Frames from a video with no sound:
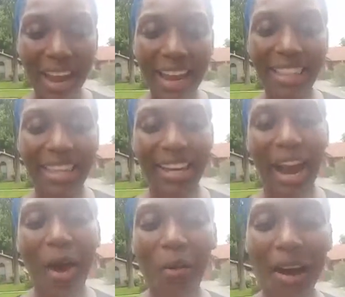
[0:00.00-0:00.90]
hey
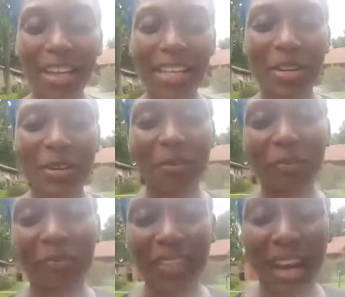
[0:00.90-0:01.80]
there how are you
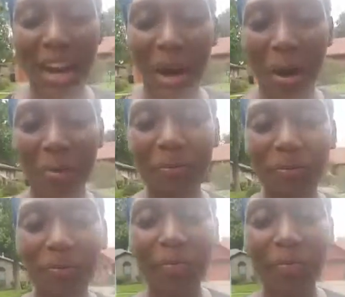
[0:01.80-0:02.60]
um,